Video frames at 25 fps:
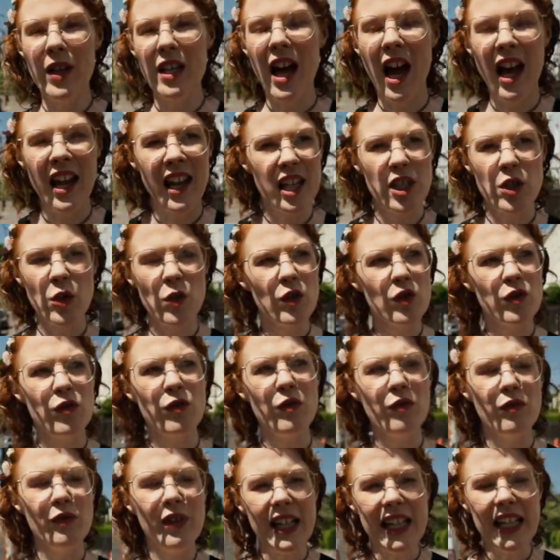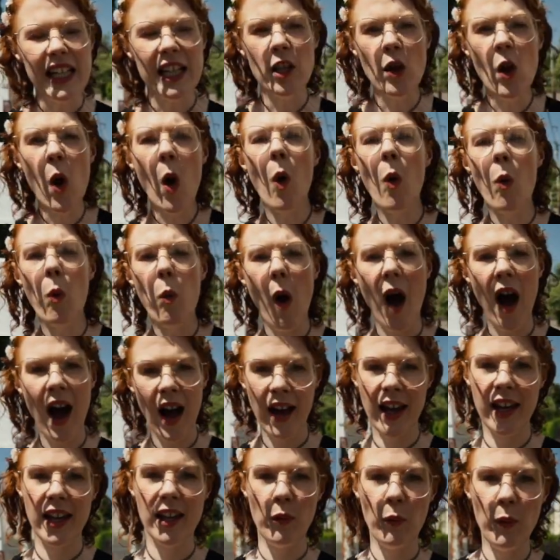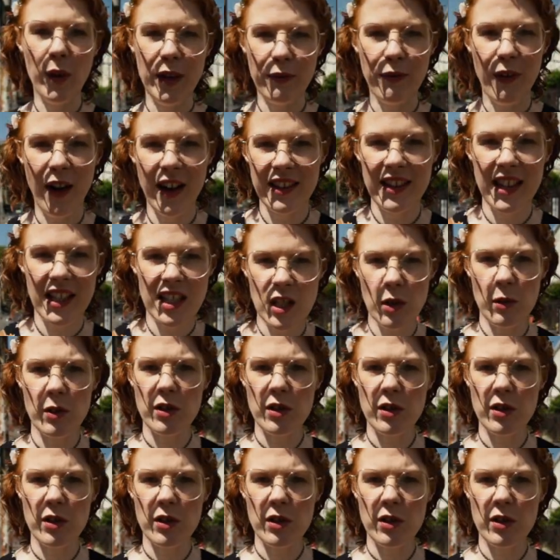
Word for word: And I don't really know why we find that so